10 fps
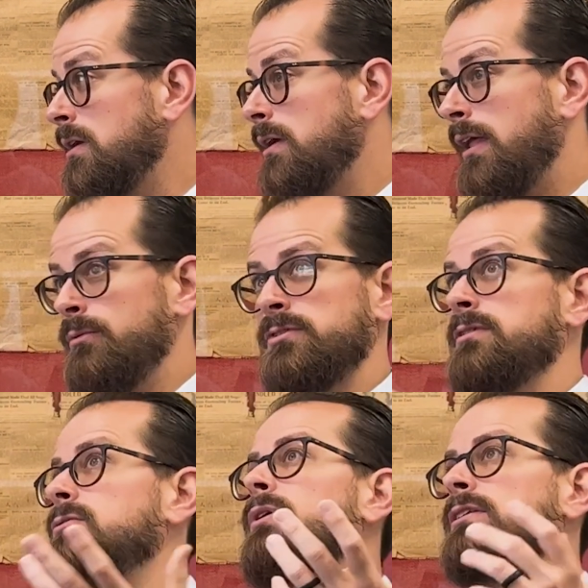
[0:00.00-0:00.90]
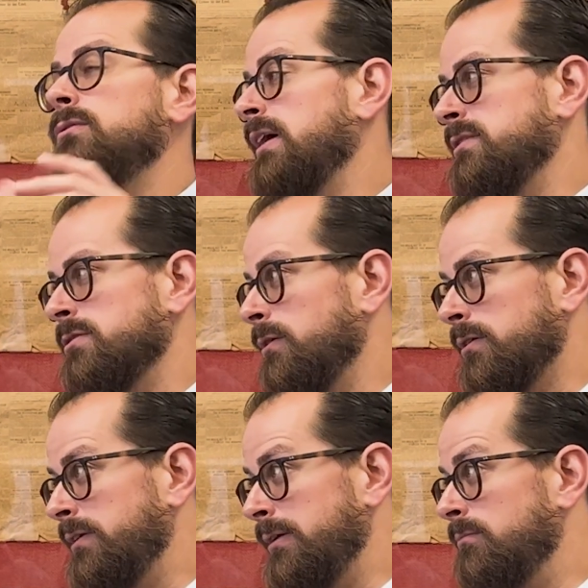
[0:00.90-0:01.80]
and it was a $22,000
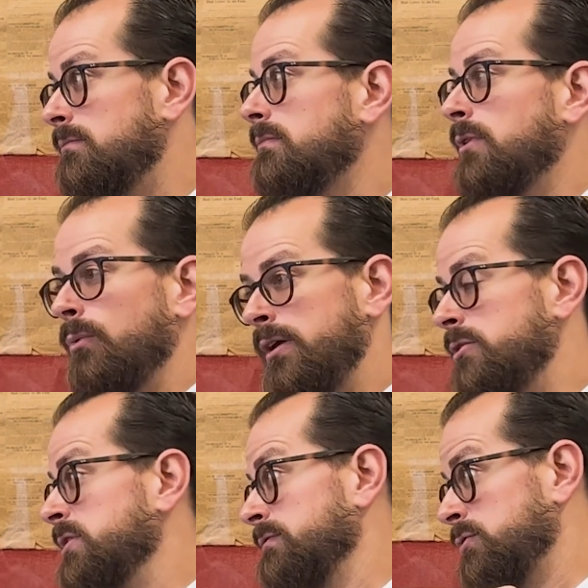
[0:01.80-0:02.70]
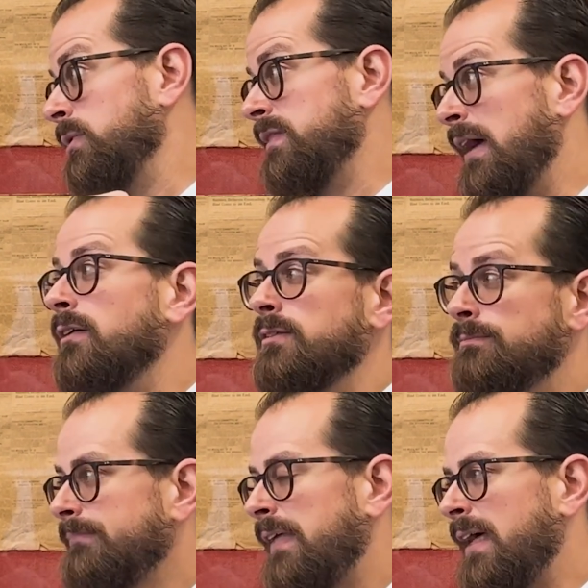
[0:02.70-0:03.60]
claim. They'll write you a check for
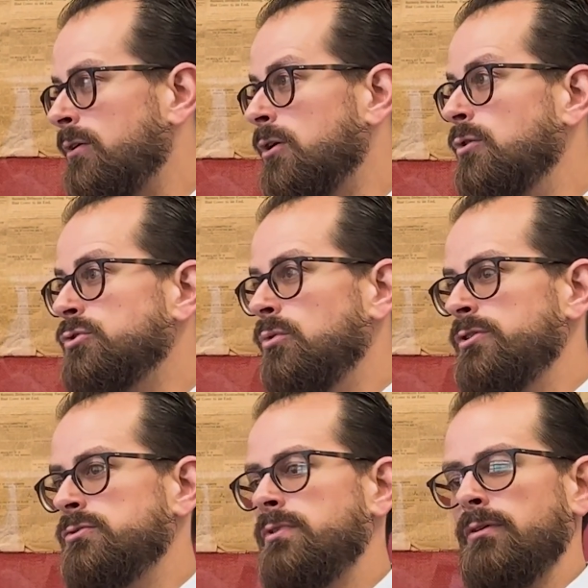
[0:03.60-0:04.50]
$20,000, and that'll go towards the.